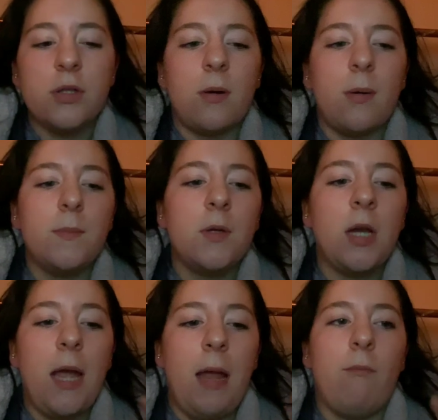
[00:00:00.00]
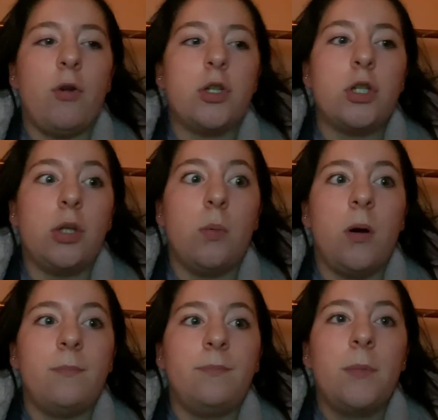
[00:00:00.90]
So I'm going to aim for a
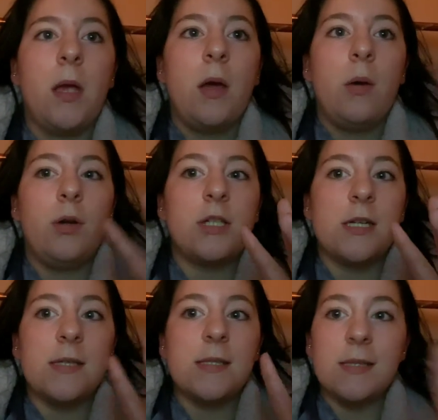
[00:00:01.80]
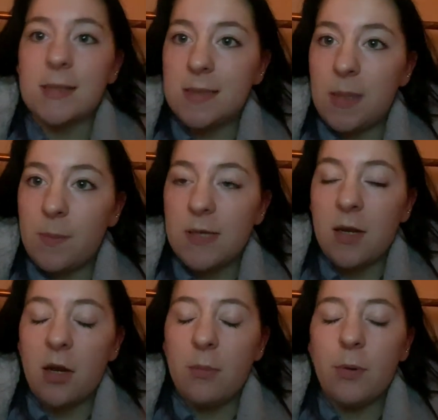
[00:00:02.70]
2-1, which is 60%
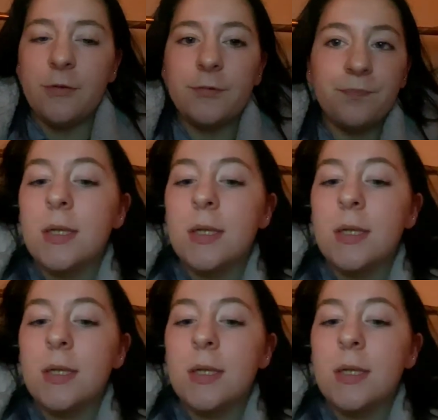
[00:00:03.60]
and above.